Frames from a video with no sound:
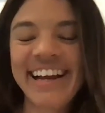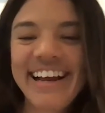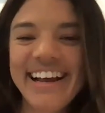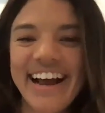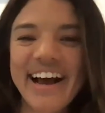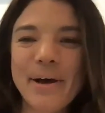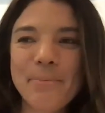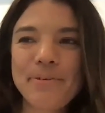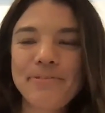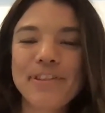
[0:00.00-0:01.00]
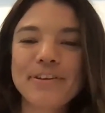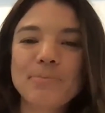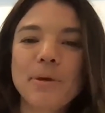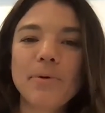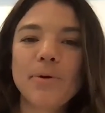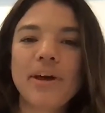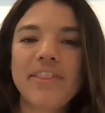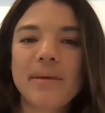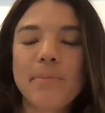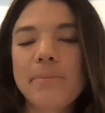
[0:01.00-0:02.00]
Right. Um, but for those people who I
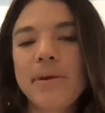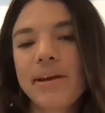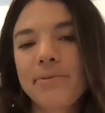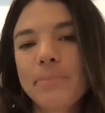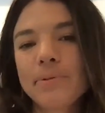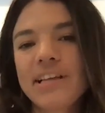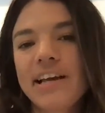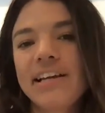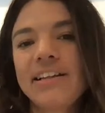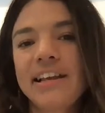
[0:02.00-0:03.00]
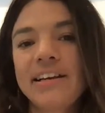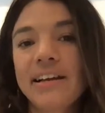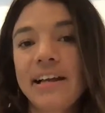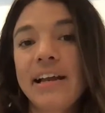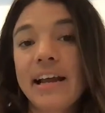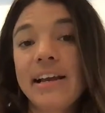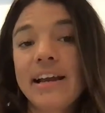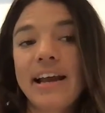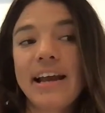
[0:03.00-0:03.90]
think might be unrepresented, then and and